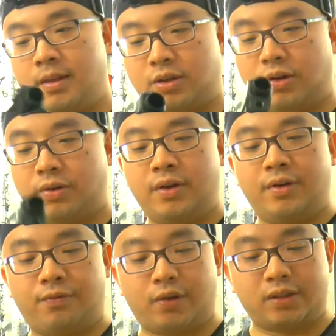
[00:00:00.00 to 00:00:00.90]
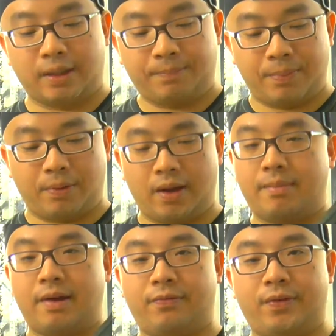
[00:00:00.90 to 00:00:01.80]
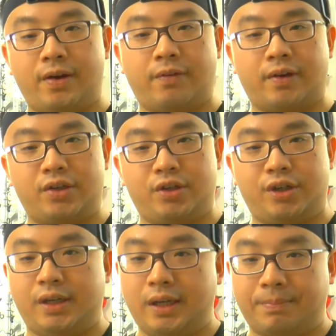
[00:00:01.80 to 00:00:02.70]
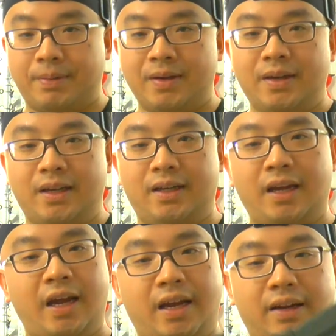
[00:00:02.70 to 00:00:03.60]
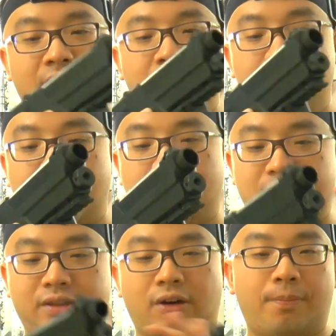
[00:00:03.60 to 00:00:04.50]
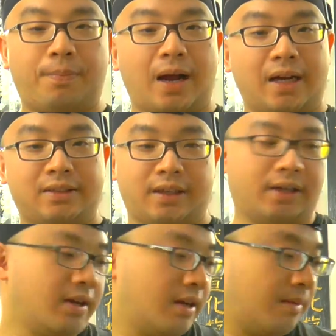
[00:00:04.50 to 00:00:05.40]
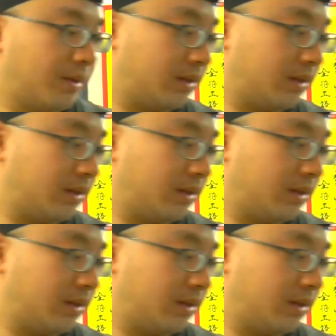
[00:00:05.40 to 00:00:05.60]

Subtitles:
So for some people it may feel very cheap in hand because it's all plastic, but